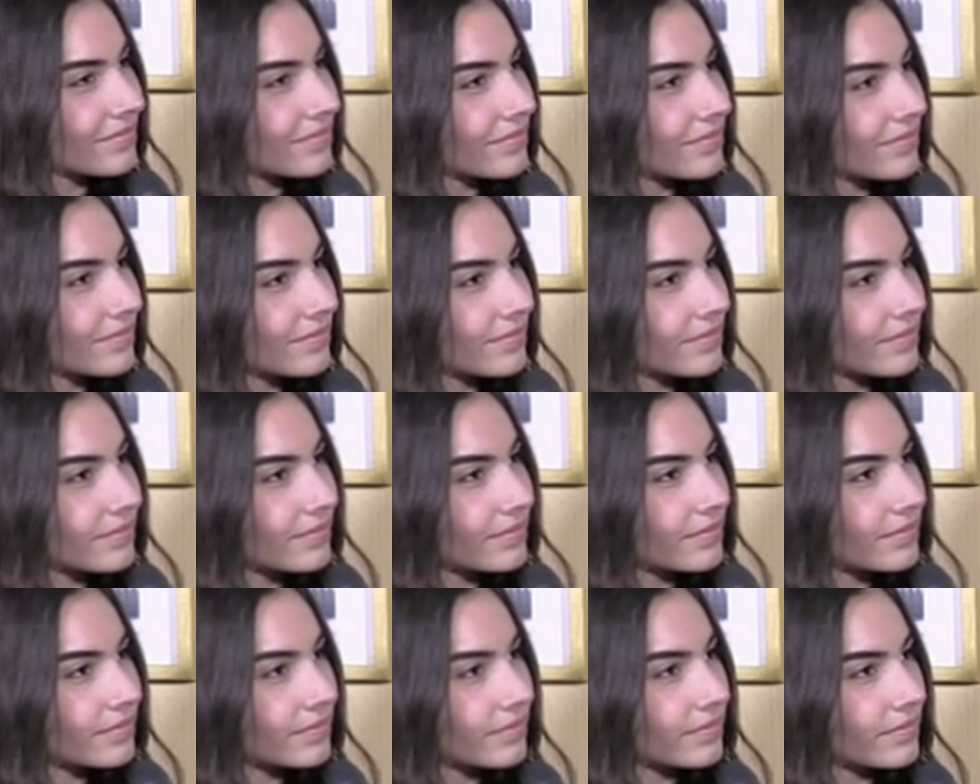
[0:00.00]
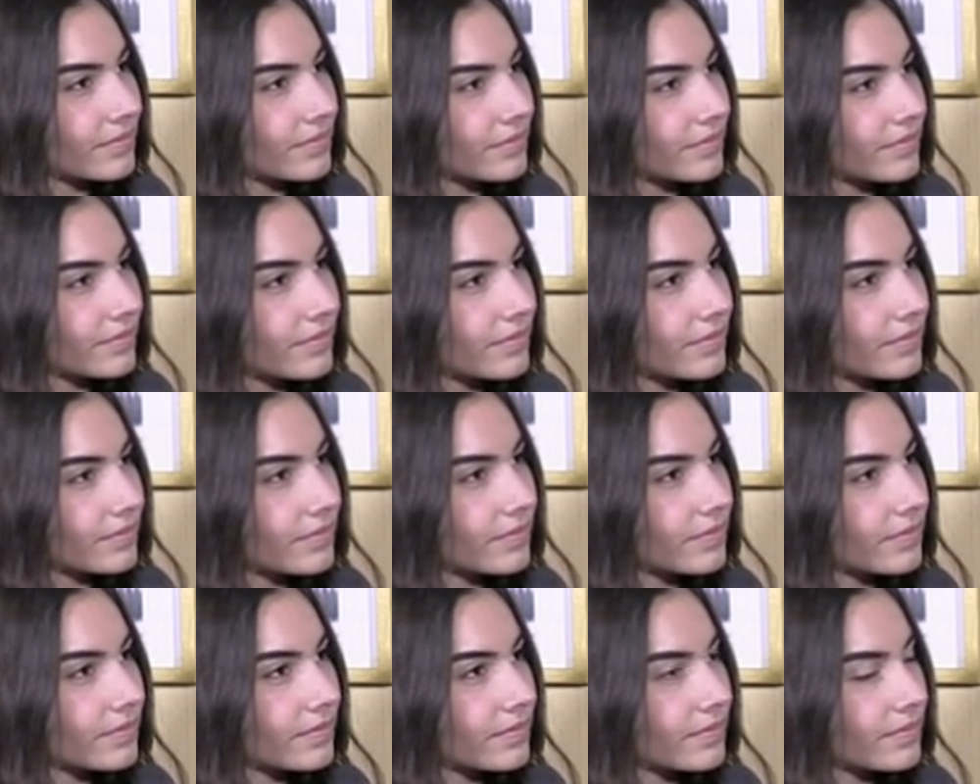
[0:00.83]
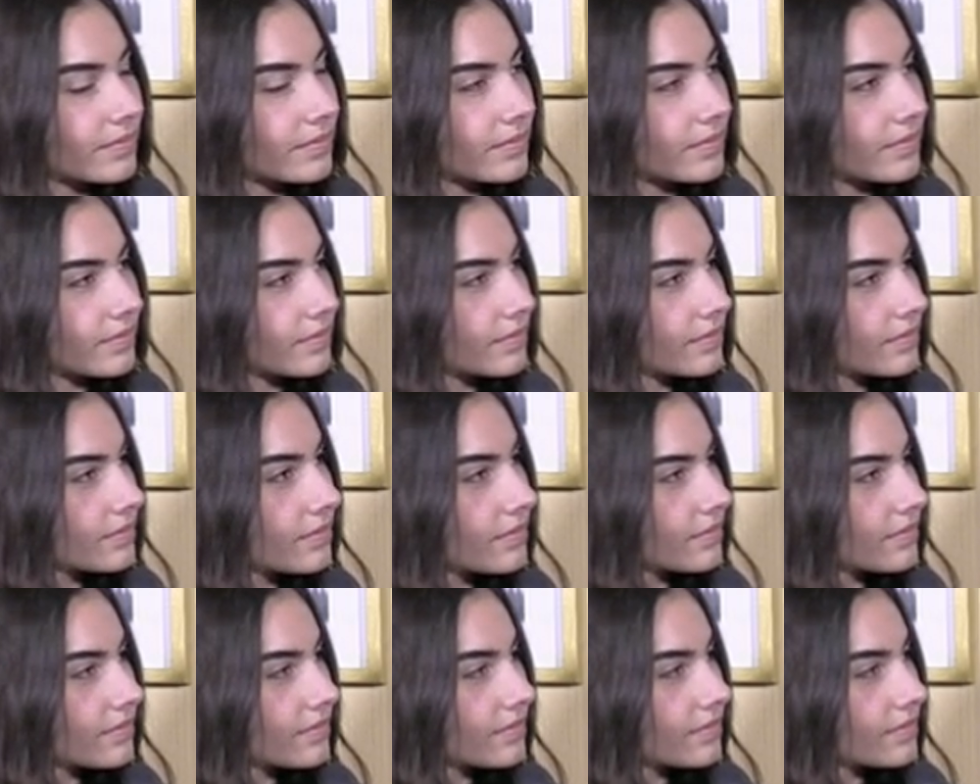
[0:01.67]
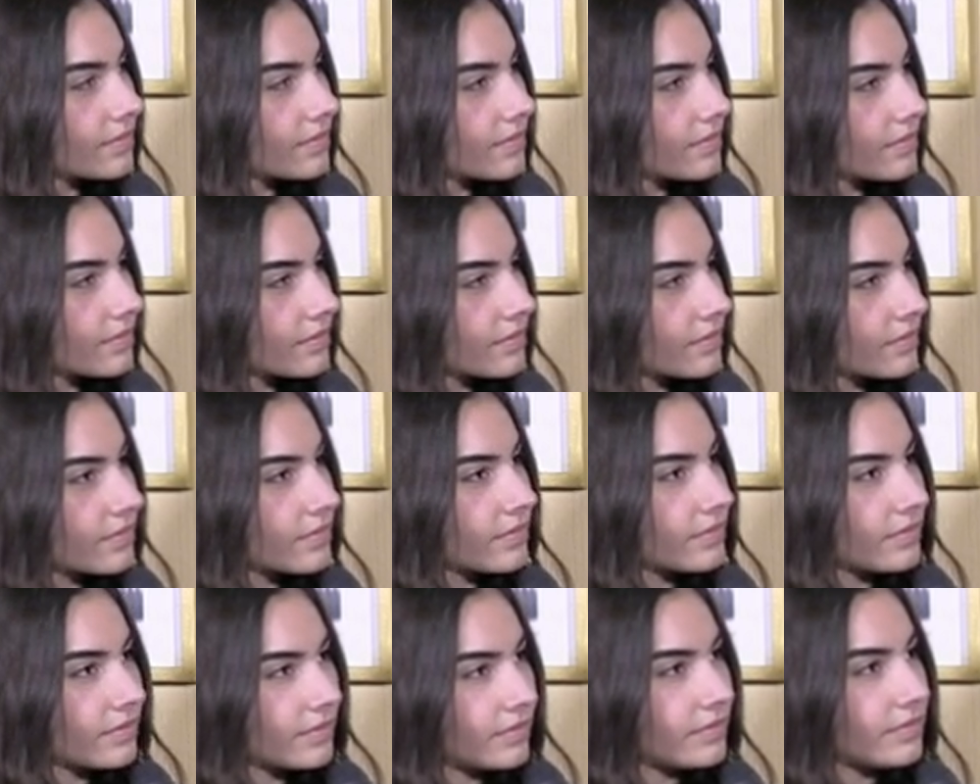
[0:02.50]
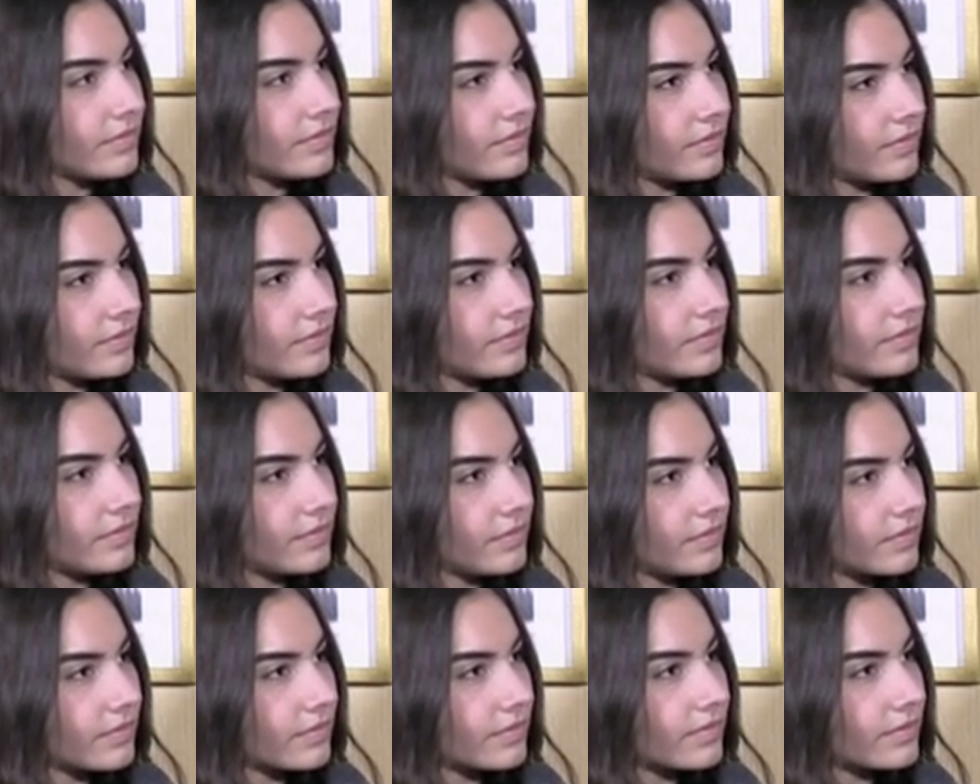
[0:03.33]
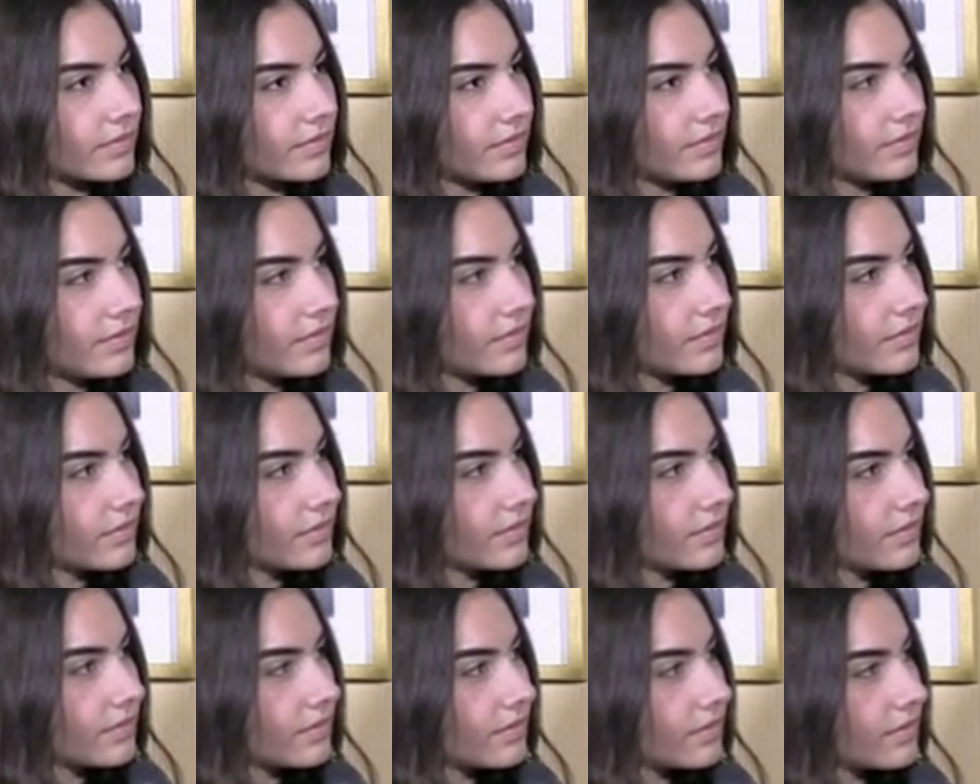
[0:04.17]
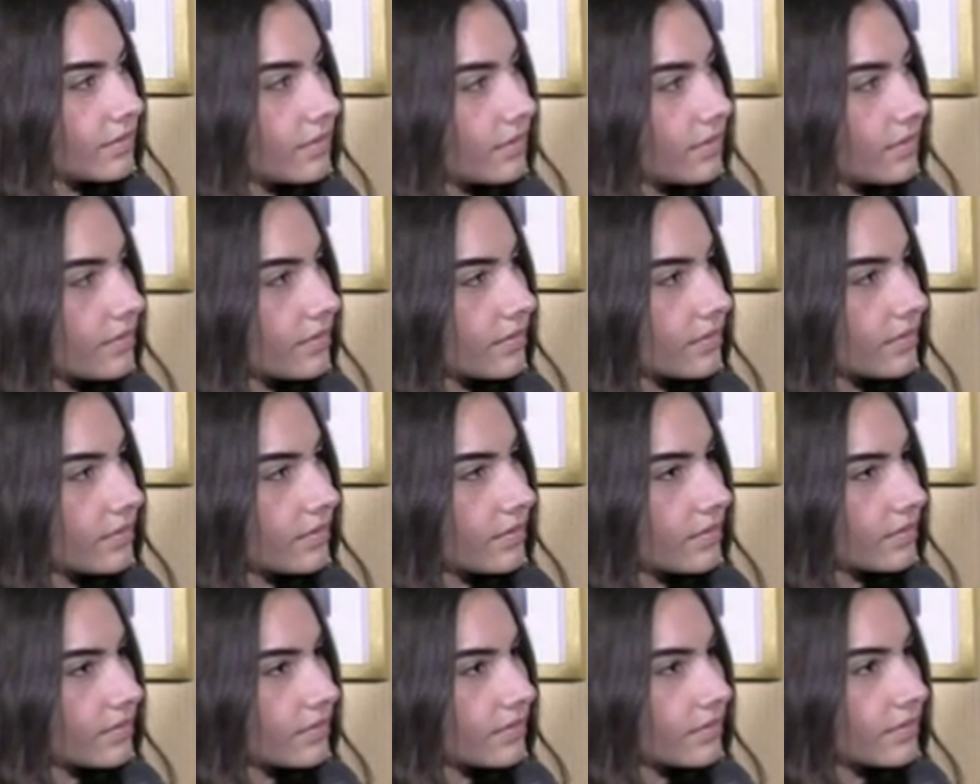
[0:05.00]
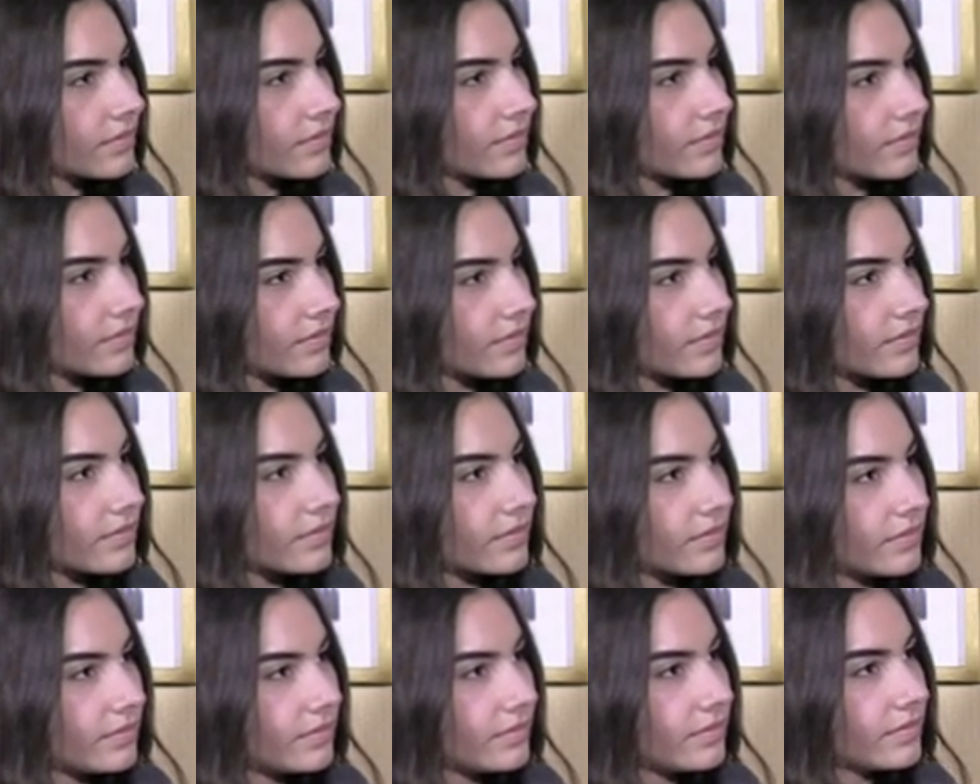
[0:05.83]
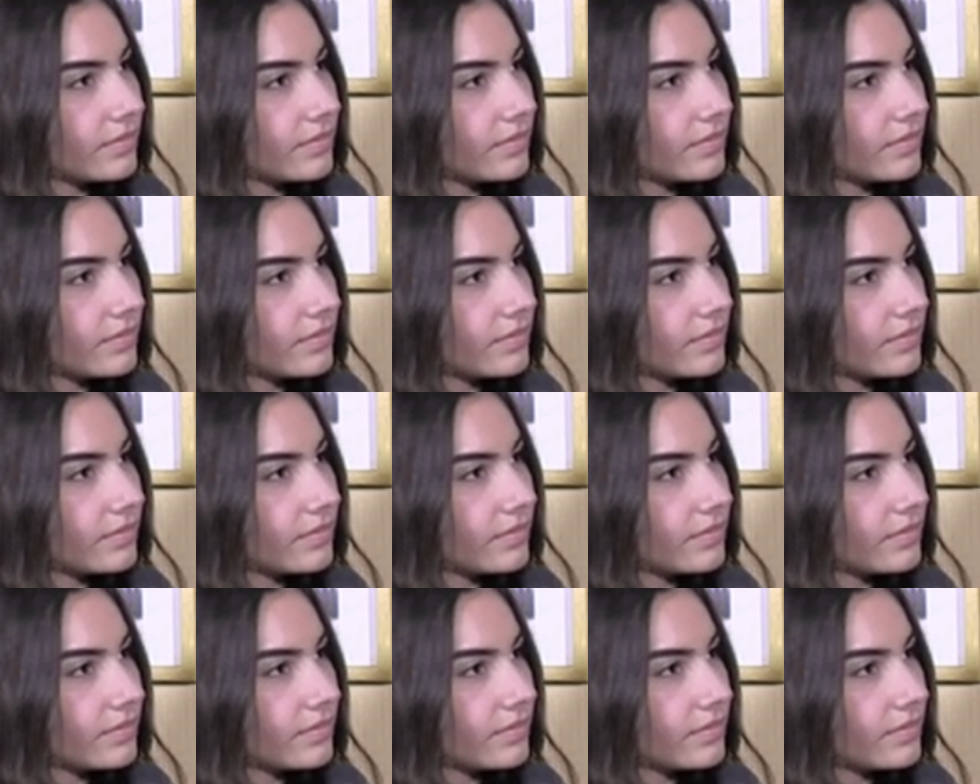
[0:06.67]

No words are spoken by the person on screen.